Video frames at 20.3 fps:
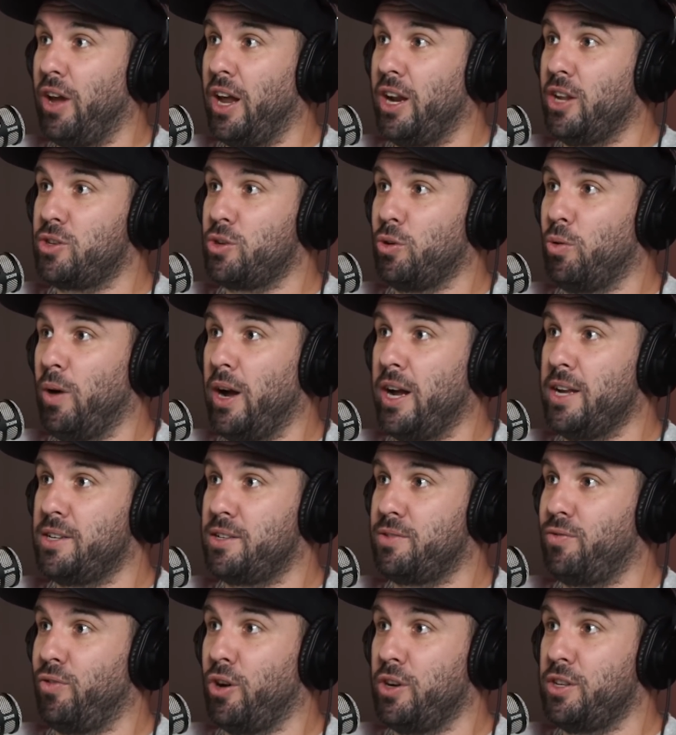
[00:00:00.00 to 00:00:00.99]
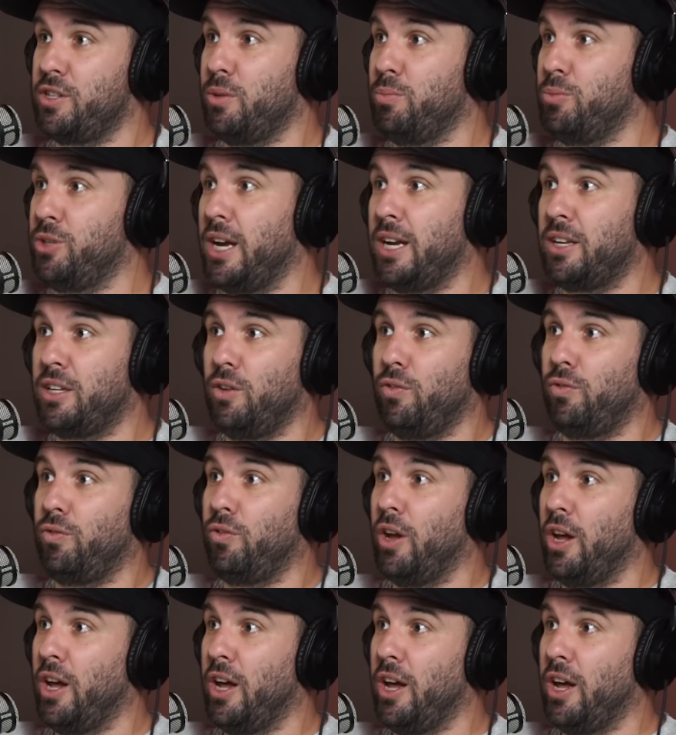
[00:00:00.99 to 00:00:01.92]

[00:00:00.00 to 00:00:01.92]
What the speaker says: and it's always very subjective